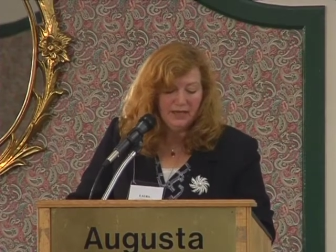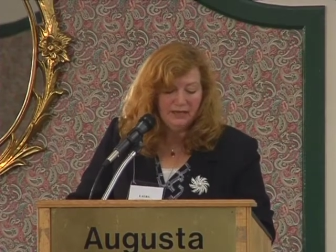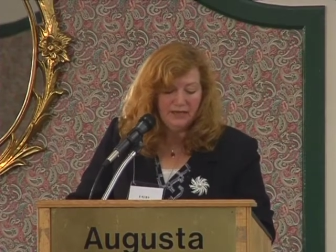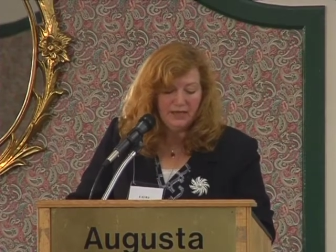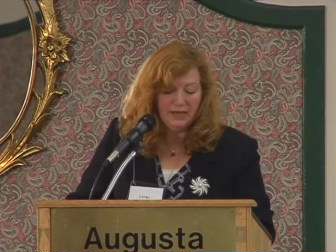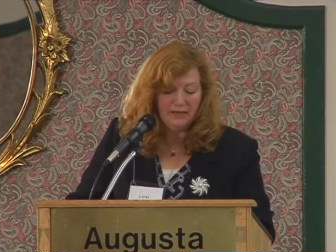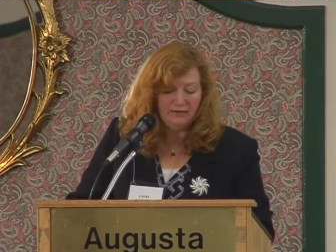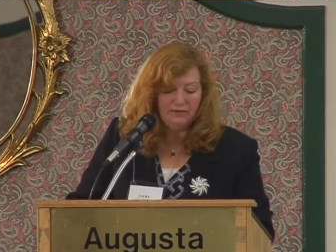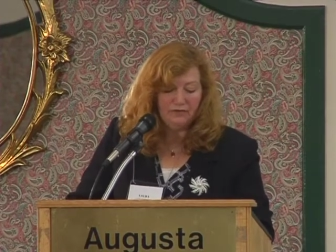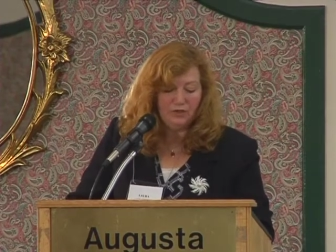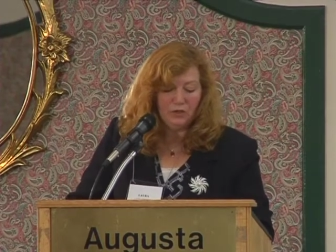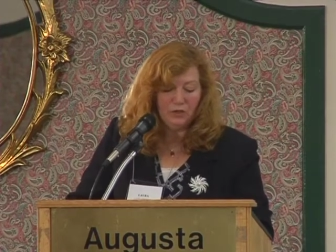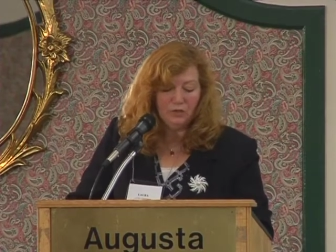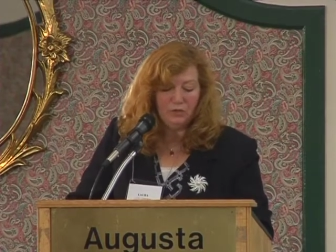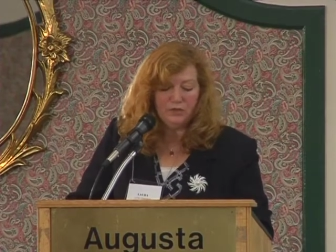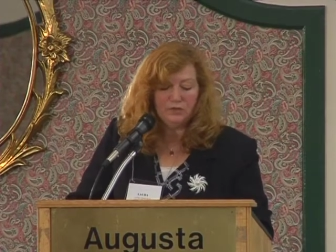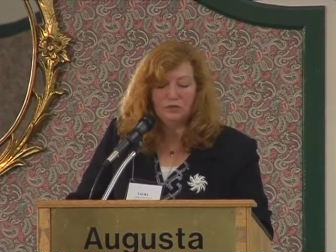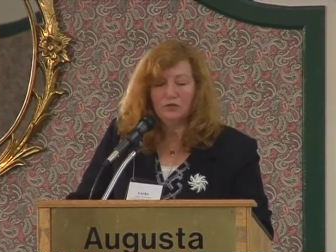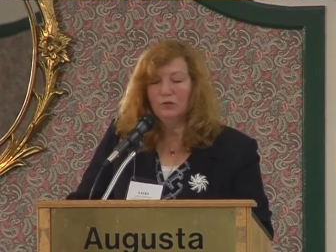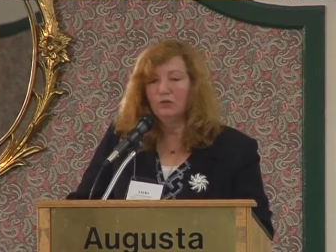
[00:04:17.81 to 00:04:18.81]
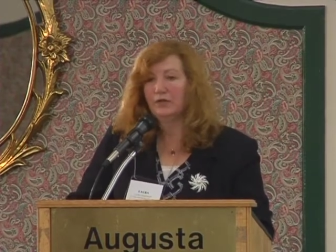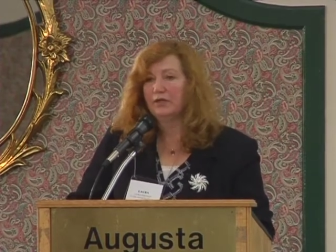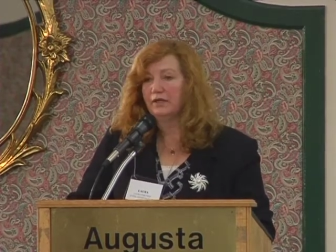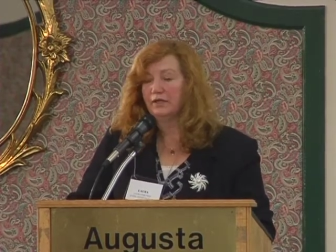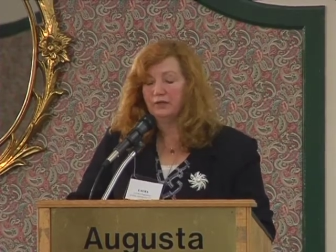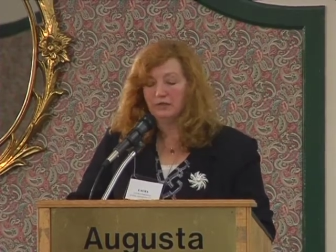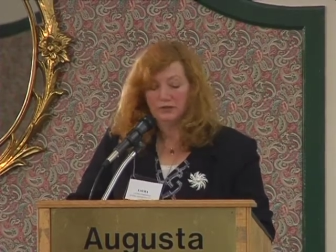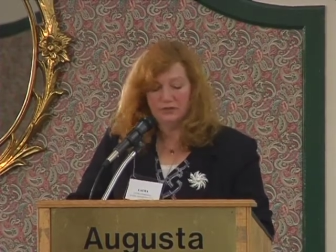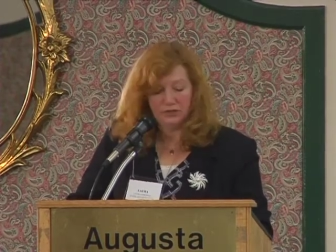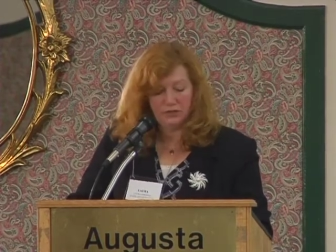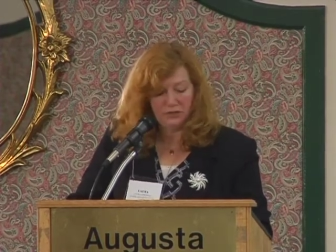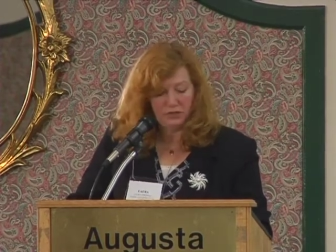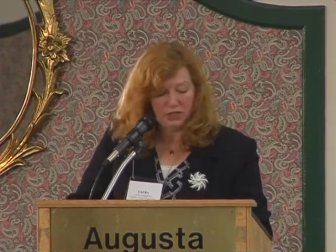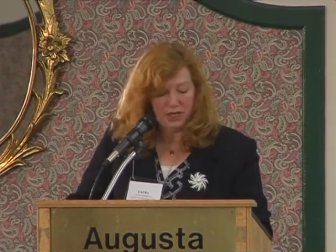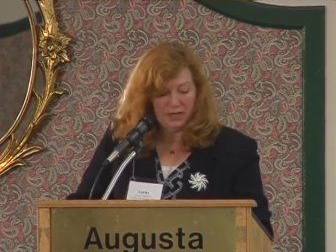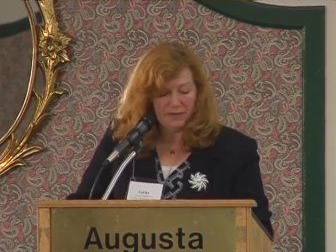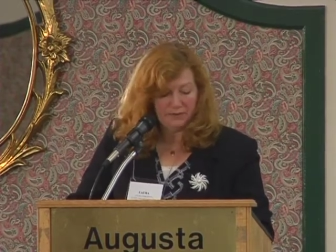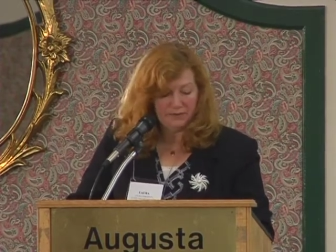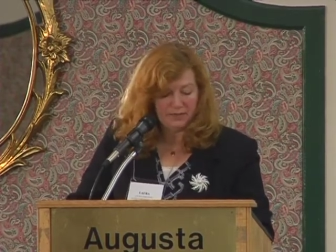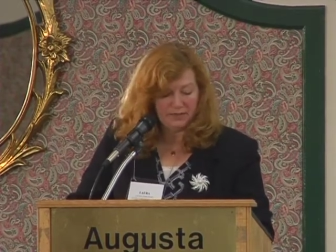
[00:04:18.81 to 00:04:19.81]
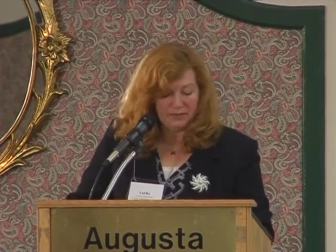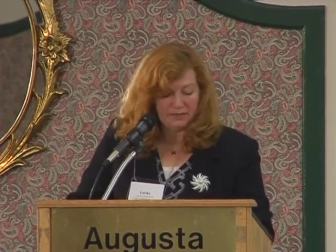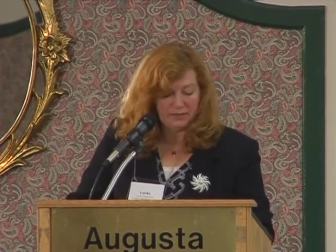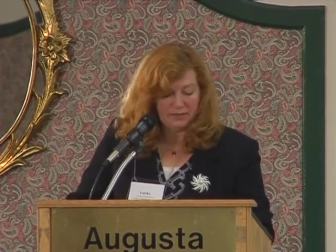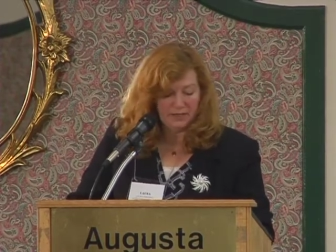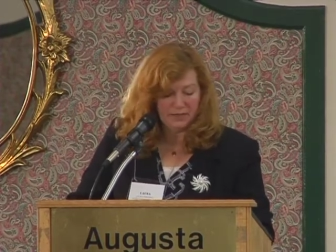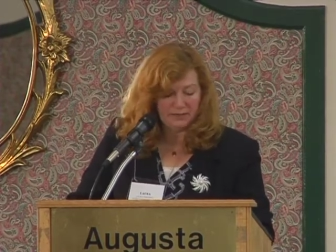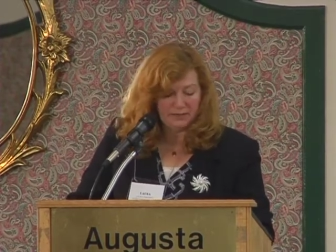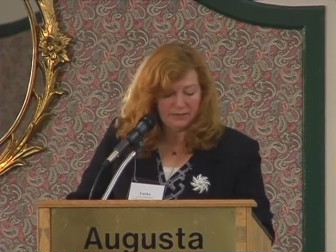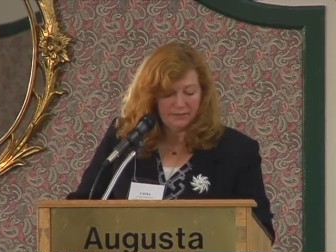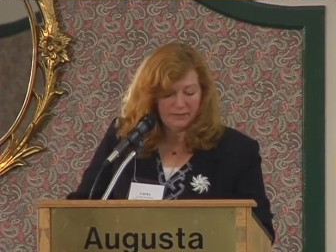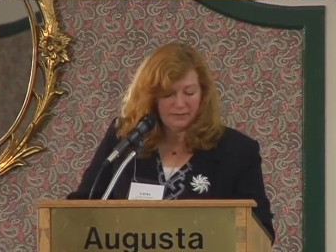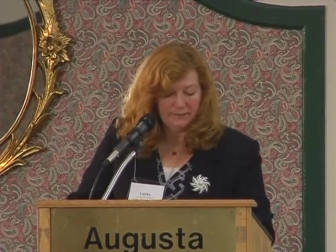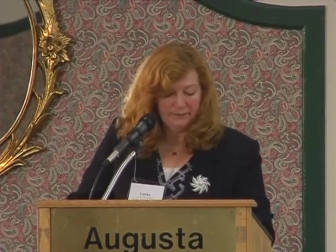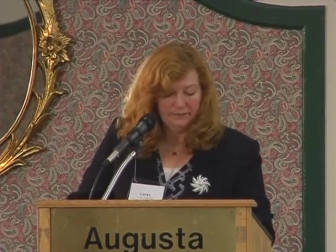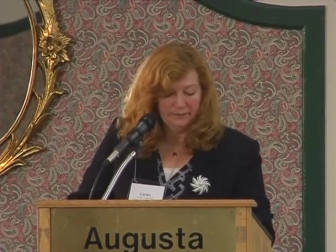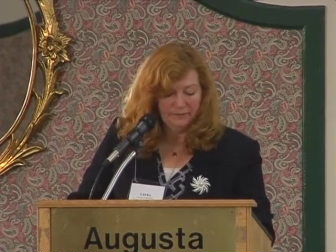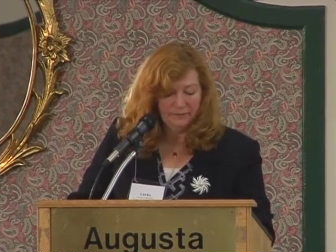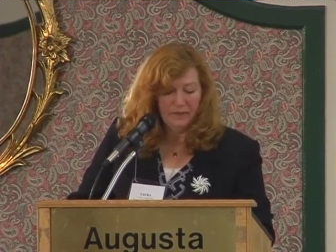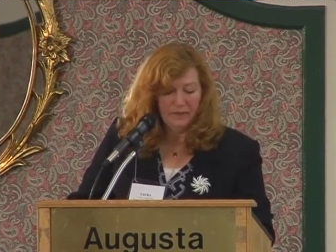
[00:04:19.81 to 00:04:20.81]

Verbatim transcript: they view as critical to job success.